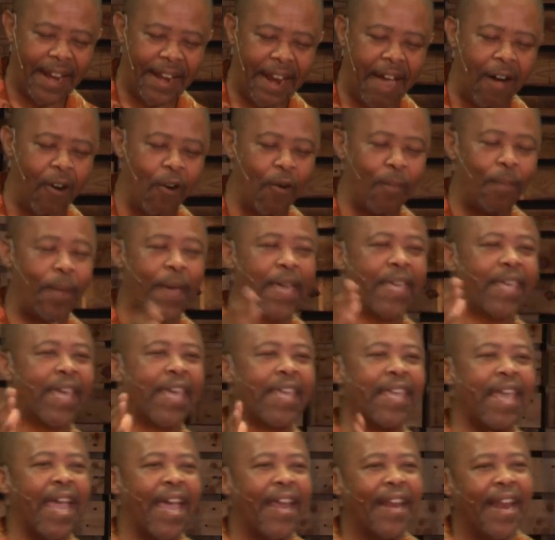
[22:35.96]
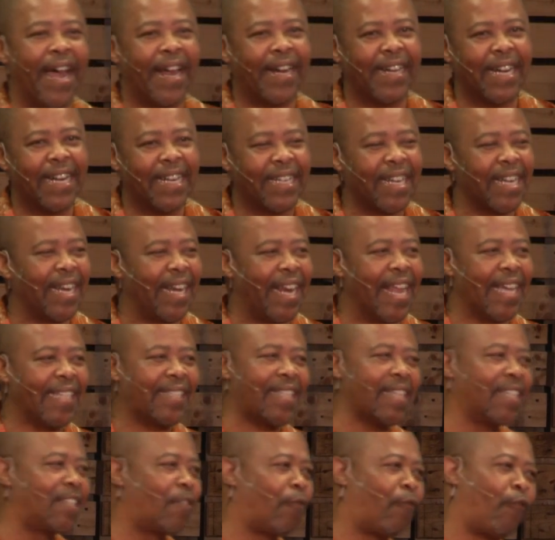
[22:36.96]
Now, let
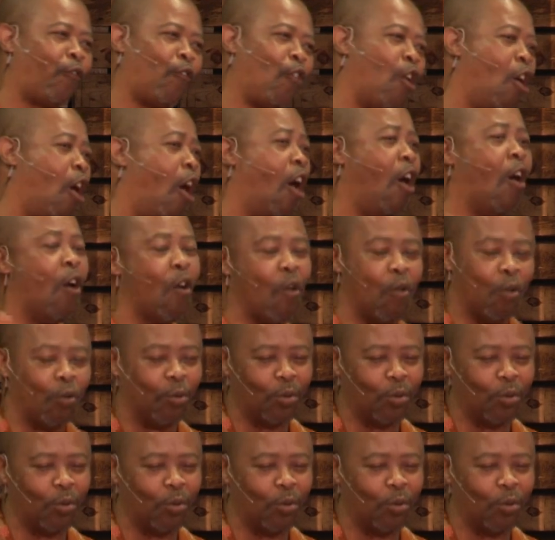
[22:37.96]
it flow.